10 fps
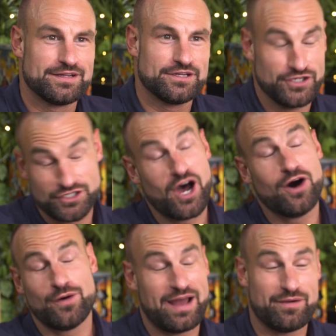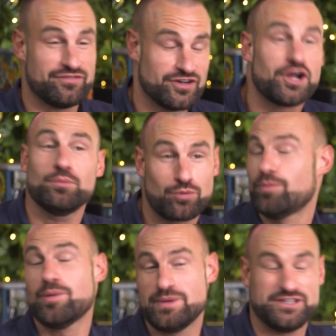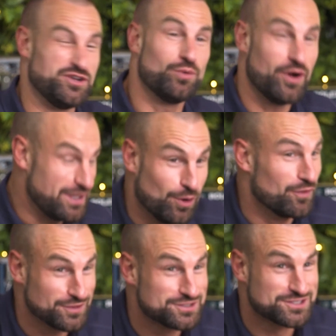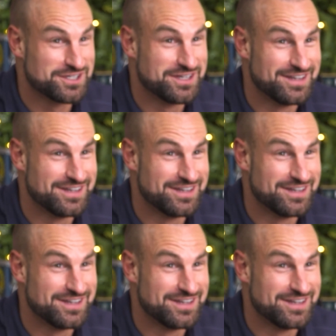Nadal, however, can probably do what he wants.